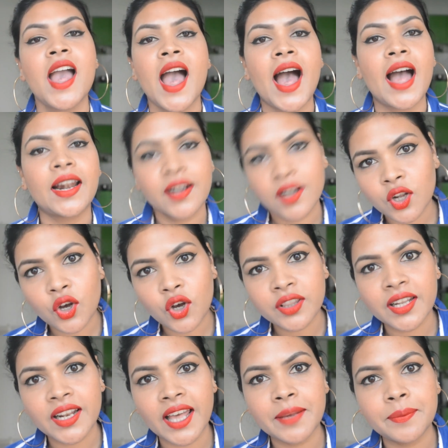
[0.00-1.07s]
and click on
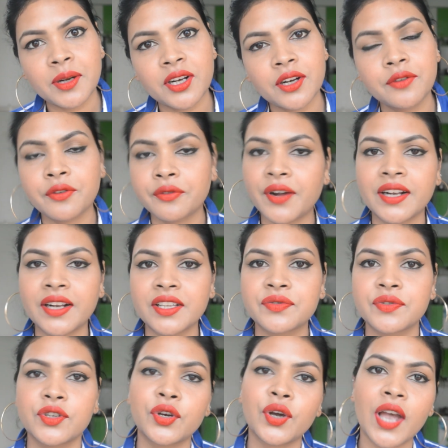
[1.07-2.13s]
the like button if you find this
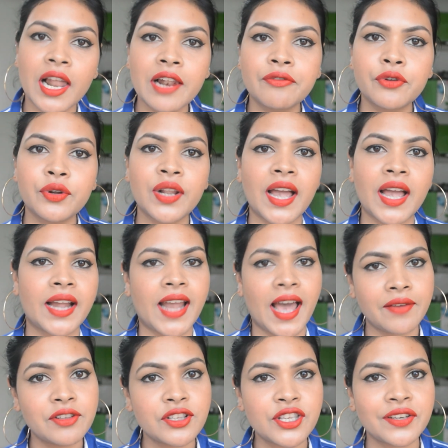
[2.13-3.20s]
video helpful, and I
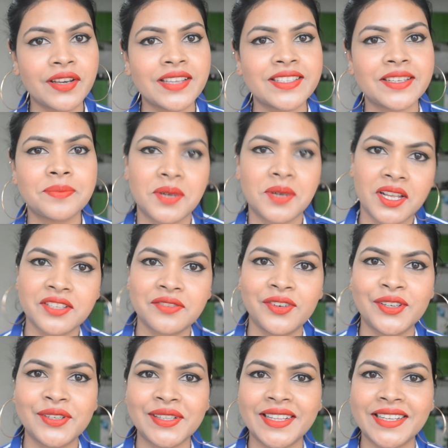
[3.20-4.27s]
will see you guys in my next
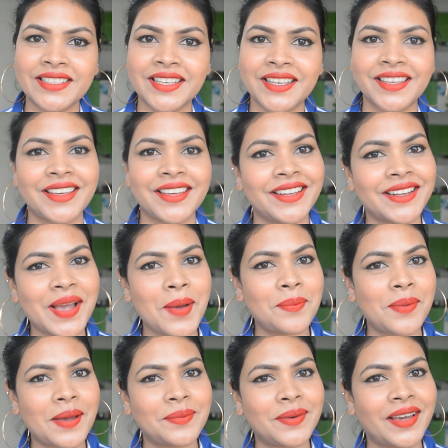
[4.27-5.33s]
video. Till then, take care.
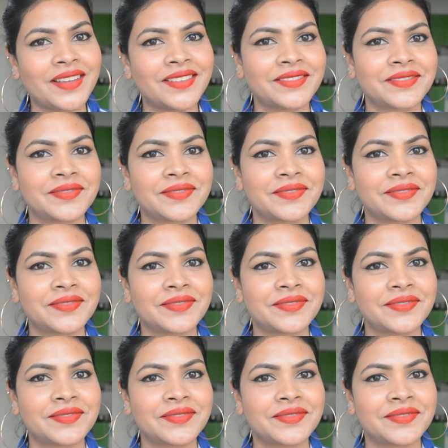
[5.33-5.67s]
Bye bye.